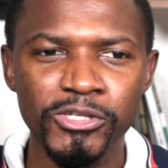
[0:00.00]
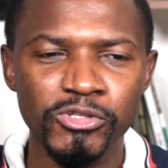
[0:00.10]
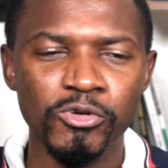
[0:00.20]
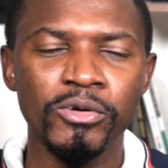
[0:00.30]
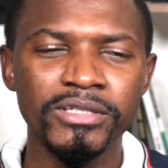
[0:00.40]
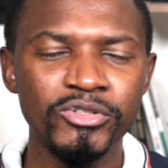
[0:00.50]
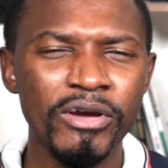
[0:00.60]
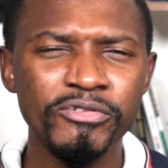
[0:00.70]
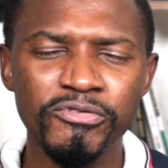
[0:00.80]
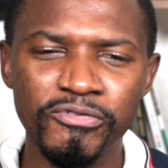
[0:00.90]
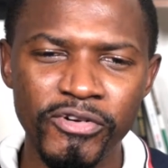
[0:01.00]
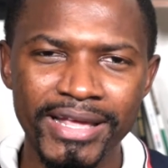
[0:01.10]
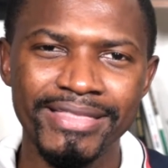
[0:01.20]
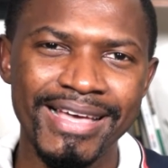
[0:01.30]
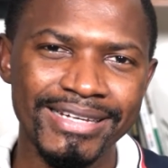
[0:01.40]
So you have to
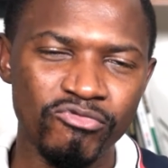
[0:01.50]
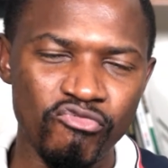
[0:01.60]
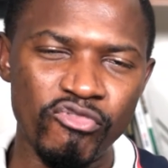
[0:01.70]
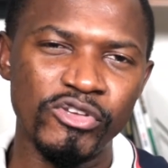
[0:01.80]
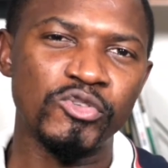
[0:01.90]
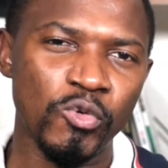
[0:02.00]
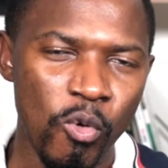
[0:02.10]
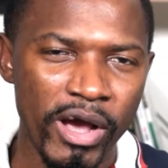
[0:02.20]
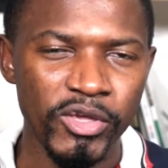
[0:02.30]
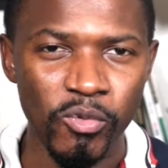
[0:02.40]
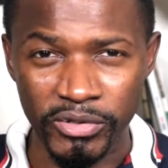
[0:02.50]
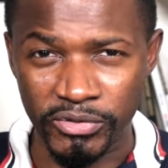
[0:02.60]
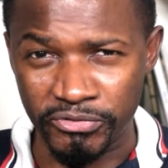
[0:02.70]
find that reason why you want